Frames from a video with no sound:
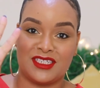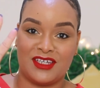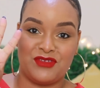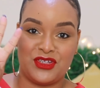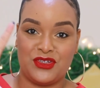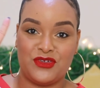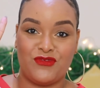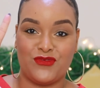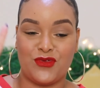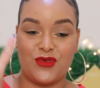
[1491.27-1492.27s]
giving you
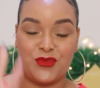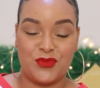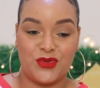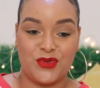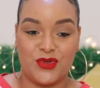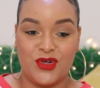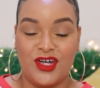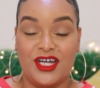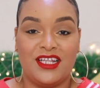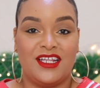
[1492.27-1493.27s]
4 more
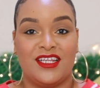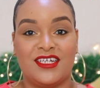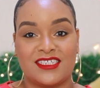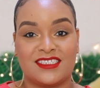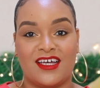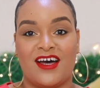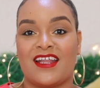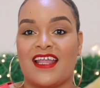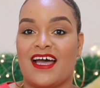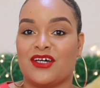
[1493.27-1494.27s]
looks
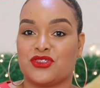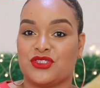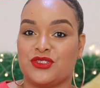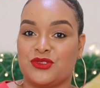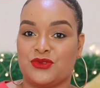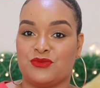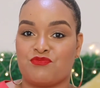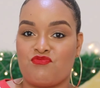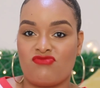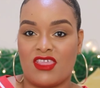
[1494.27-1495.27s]
on how to
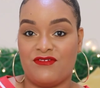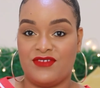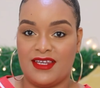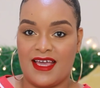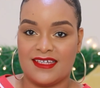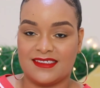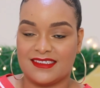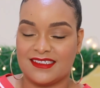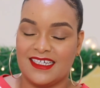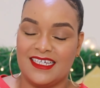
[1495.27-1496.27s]
finesse,